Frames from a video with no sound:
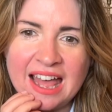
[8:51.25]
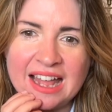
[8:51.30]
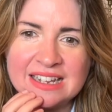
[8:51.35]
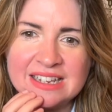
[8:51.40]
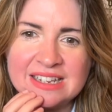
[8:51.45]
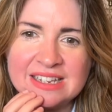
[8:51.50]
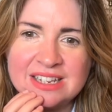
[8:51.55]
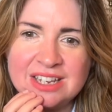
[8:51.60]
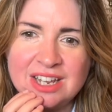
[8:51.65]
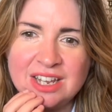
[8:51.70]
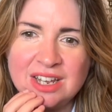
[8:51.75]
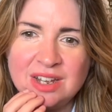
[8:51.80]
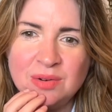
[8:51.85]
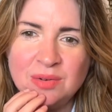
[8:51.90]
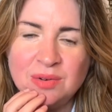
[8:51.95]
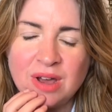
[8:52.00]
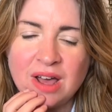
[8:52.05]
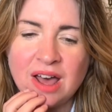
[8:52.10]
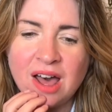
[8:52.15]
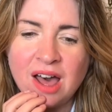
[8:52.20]
and
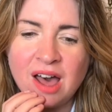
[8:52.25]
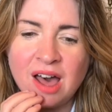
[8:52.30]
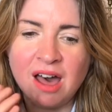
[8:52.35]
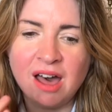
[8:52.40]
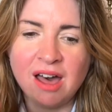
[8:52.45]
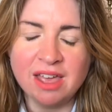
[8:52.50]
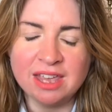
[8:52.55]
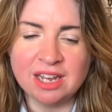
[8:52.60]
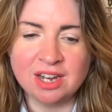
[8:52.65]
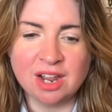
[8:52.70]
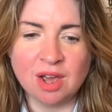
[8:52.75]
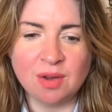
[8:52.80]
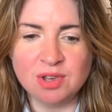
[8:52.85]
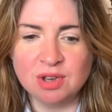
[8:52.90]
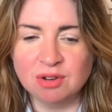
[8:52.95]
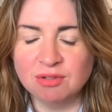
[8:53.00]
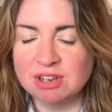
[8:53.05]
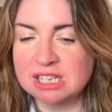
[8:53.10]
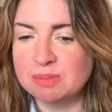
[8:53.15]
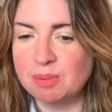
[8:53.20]
you are,
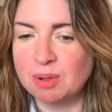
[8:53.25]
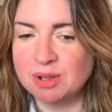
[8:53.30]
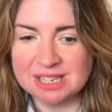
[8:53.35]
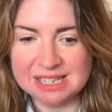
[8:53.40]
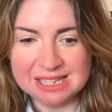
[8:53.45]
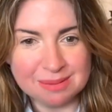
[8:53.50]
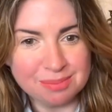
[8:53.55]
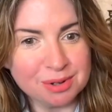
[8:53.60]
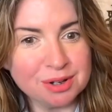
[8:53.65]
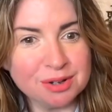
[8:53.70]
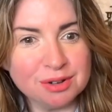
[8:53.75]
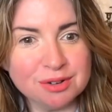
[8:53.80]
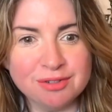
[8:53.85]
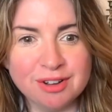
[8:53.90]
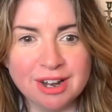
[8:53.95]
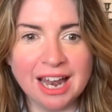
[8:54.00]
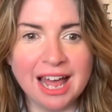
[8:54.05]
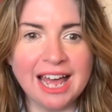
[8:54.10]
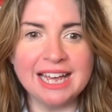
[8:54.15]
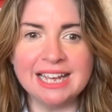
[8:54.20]
you're responsible
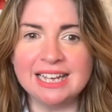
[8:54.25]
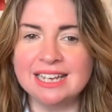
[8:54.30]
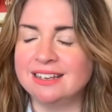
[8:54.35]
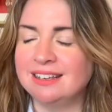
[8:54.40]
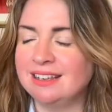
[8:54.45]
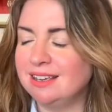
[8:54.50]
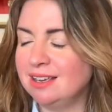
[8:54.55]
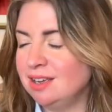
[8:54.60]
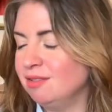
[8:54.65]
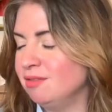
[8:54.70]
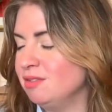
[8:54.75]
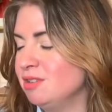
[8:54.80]
for like,